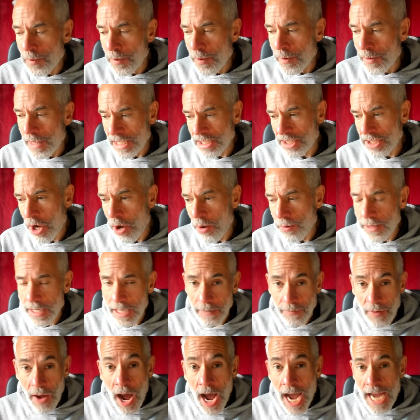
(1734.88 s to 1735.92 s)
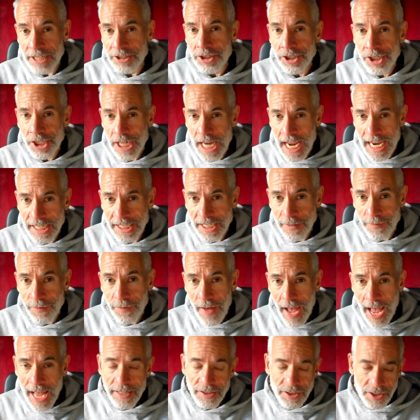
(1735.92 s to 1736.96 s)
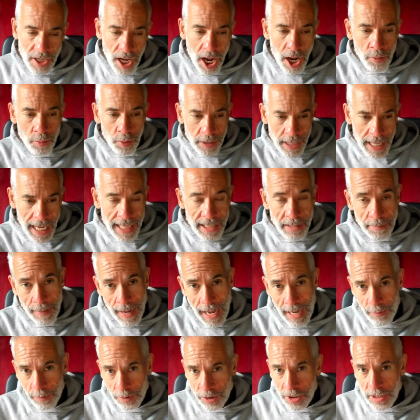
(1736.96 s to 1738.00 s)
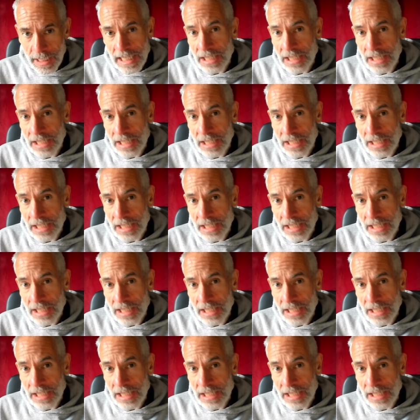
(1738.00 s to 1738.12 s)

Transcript: this whole thing of hydrogenated fats, oh well, they're the bad ones.